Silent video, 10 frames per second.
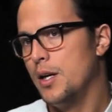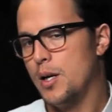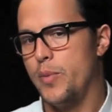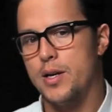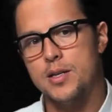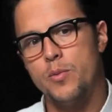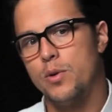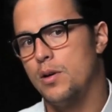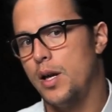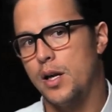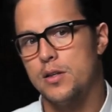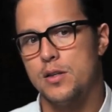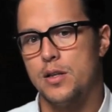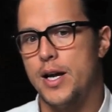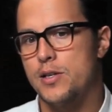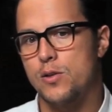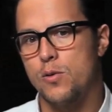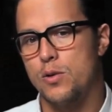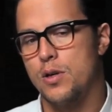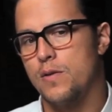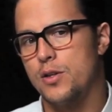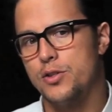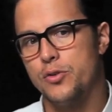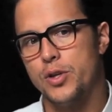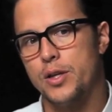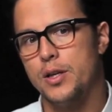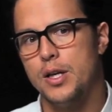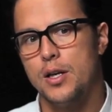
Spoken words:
And by the time we were like into the last quarter of our shooting,